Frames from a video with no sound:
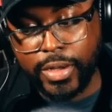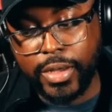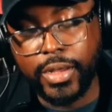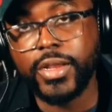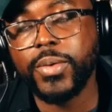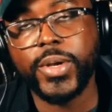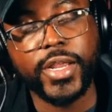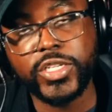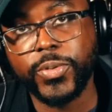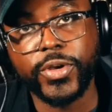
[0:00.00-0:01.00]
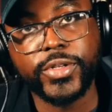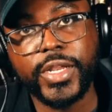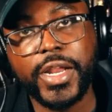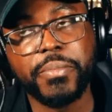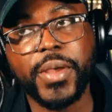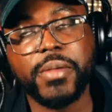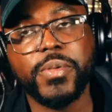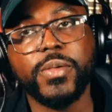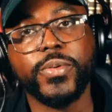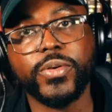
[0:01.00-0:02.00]
they were desperate. They're not bad
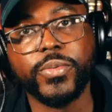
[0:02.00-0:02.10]
people.